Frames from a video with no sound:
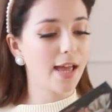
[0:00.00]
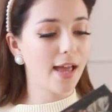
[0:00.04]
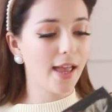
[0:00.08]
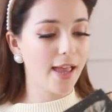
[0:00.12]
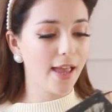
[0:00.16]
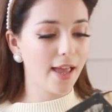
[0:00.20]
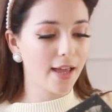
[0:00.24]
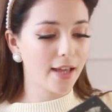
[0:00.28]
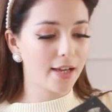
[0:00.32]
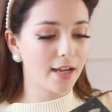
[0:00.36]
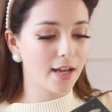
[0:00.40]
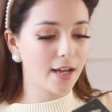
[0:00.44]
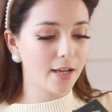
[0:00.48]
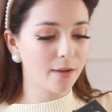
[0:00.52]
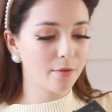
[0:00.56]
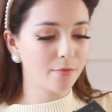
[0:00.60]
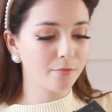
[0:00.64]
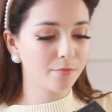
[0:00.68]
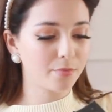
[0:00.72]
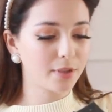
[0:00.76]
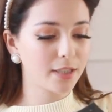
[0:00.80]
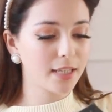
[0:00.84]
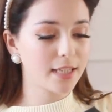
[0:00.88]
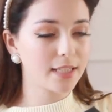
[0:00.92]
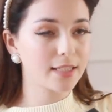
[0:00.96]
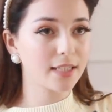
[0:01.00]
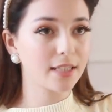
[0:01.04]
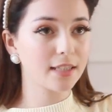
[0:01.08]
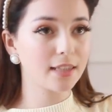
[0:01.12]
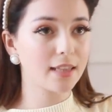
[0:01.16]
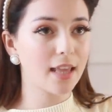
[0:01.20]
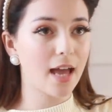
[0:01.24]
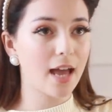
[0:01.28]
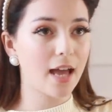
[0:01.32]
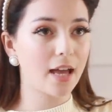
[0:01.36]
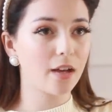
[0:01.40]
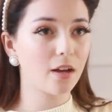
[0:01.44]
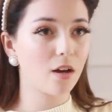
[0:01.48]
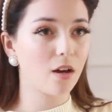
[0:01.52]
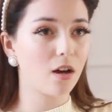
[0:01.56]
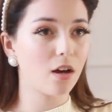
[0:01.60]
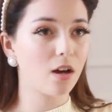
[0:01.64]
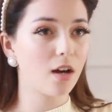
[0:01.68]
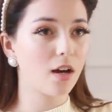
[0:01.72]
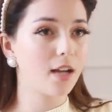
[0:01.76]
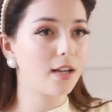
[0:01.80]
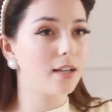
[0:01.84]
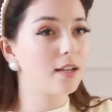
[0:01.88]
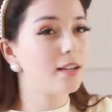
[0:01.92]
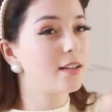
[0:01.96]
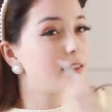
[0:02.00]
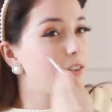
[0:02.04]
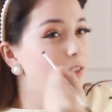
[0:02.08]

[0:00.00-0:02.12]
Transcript: and I am placing that on